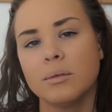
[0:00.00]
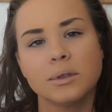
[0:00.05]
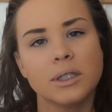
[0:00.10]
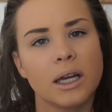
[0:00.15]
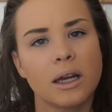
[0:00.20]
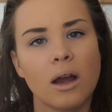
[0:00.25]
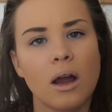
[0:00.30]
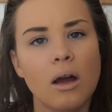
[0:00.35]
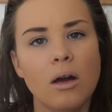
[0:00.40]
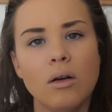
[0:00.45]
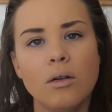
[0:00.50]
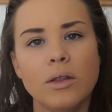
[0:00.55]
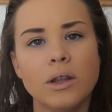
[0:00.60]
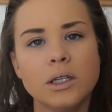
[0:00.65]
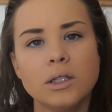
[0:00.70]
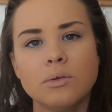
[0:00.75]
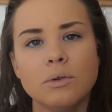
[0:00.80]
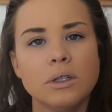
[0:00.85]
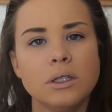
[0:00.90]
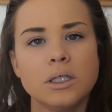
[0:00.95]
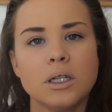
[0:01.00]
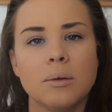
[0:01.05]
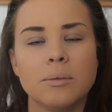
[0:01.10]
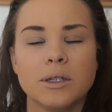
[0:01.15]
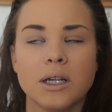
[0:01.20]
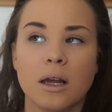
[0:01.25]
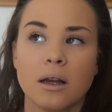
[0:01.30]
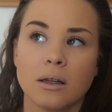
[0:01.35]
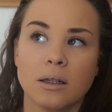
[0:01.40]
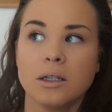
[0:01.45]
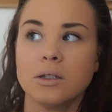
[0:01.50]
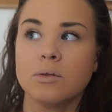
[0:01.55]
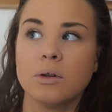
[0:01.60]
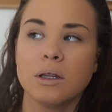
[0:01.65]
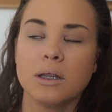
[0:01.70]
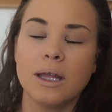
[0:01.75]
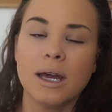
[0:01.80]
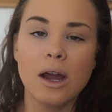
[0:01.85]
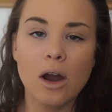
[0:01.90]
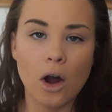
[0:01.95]
I was like, oh, this one's not metallic, this
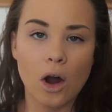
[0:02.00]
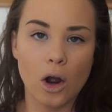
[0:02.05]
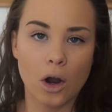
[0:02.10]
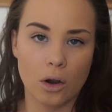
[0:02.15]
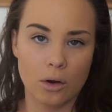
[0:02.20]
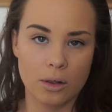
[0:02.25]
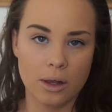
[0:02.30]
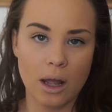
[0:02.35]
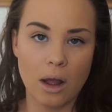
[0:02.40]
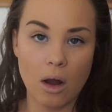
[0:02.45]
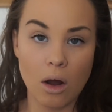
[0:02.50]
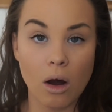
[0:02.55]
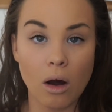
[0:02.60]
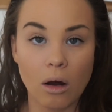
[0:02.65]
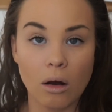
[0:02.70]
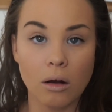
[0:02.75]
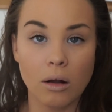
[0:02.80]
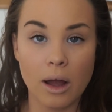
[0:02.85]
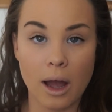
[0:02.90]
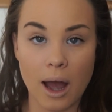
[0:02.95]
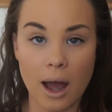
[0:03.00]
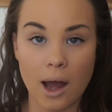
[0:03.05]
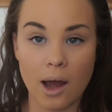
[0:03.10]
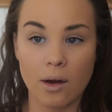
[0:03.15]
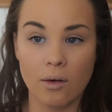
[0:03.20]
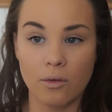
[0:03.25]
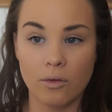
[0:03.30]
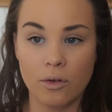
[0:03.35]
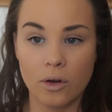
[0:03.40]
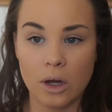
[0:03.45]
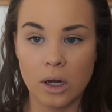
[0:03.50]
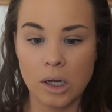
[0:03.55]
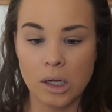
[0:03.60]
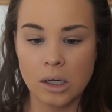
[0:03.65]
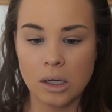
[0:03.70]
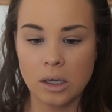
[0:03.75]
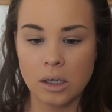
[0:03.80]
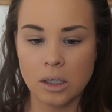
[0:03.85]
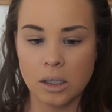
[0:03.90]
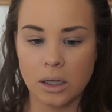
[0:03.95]
one. They all have
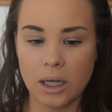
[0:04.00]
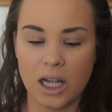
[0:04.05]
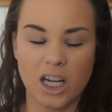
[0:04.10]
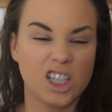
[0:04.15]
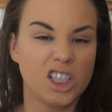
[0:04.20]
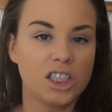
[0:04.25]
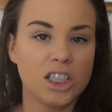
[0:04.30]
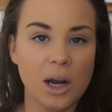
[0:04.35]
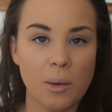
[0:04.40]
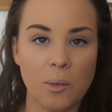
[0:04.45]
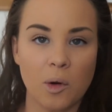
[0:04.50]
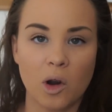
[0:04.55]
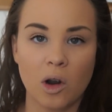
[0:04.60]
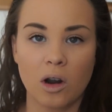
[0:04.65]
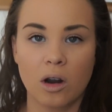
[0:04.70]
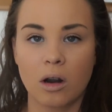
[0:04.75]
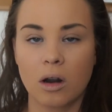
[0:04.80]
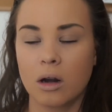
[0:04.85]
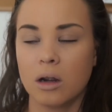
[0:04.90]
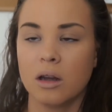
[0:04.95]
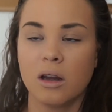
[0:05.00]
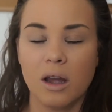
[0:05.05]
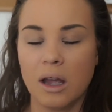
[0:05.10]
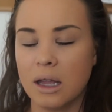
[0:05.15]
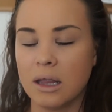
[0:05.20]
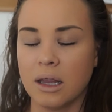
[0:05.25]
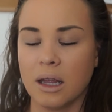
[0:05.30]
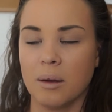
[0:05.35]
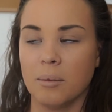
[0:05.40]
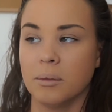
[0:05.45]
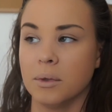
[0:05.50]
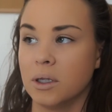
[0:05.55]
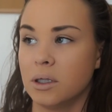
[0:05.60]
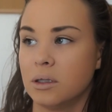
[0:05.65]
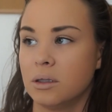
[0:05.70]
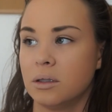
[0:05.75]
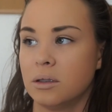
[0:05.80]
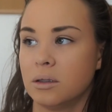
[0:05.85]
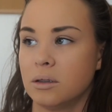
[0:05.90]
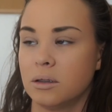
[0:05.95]
like shimmer in them
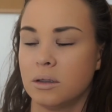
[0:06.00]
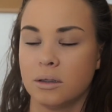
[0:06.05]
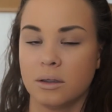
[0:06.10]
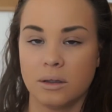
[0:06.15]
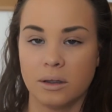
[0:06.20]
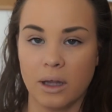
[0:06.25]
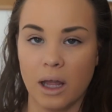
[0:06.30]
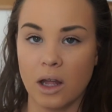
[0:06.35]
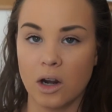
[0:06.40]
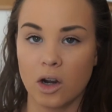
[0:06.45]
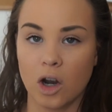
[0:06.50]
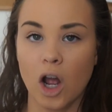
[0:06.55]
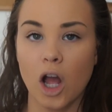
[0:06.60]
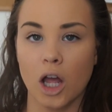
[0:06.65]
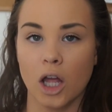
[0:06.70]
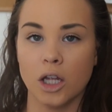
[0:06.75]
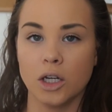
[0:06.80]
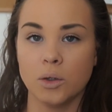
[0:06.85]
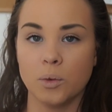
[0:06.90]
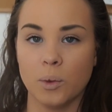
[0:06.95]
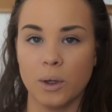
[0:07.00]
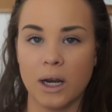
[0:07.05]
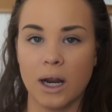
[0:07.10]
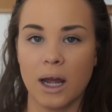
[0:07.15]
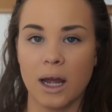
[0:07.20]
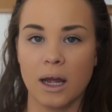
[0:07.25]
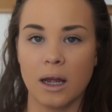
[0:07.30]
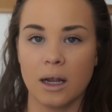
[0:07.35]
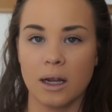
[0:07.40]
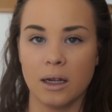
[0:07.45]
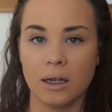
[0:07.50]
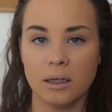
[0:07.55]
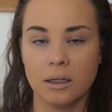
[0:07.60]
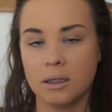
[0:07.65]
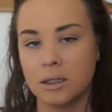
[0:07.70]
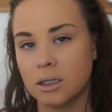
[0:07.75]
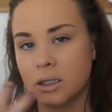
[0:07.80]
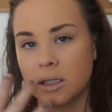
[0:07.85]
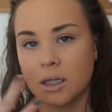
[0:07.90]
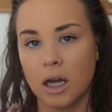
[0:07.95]
later on when I
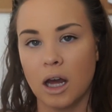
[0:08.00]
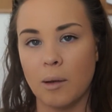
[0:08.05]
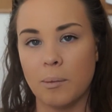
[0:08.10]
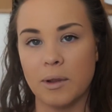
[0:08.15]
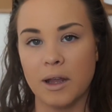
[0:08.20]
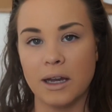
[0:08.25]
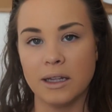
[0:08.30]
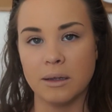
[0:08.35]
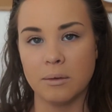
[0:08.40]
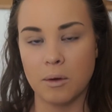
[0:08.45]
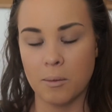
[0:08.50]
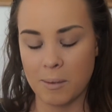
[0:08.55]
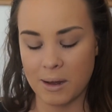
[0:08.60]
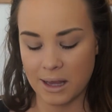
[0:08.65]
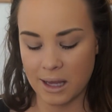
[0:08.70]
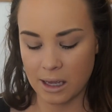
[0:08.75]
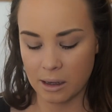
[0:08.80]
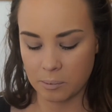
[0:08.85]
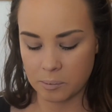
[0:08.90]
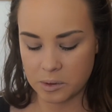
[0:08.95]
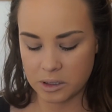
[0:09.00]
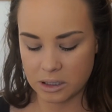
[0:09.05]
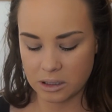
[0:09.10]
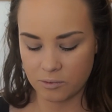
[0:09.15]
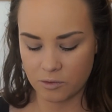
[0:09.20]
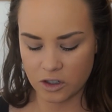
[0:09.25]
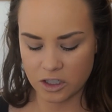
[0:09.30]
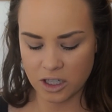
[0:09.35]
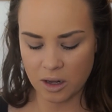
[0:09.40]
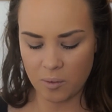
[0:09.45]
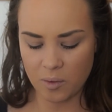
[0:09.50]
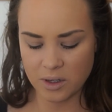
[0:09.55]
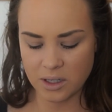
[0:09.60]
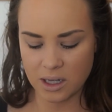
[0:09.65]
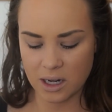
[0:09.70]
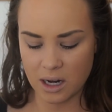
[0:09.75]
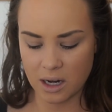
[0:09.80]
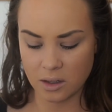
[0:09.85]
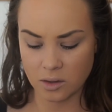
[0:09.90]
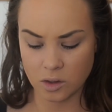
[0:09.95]
apply them to my lips. For some
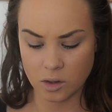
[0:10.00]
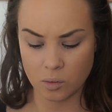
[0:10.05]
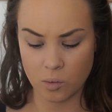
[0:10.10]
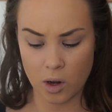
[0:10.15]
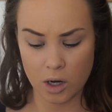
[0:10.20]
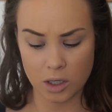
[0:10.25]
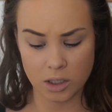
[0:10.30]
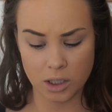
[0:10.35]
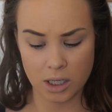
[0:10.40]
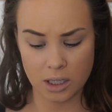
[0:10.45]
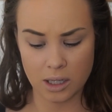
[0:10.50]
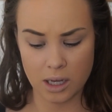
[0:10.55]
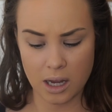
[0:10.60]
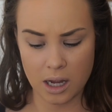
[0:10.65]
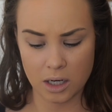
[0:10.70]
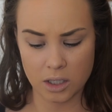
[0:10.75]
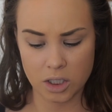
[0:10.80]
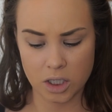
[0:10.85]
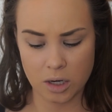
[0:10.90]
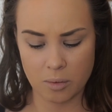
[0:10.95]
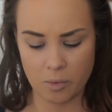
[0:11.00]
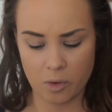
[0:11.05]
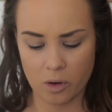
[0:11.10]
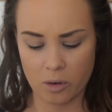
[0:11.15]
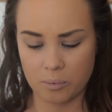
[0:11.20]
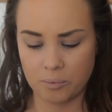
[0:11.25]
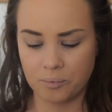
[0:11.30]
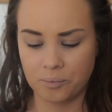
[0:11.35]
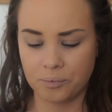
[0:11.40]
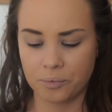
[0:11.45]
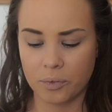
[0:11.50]
reason I didn't swatch like they had shimmer.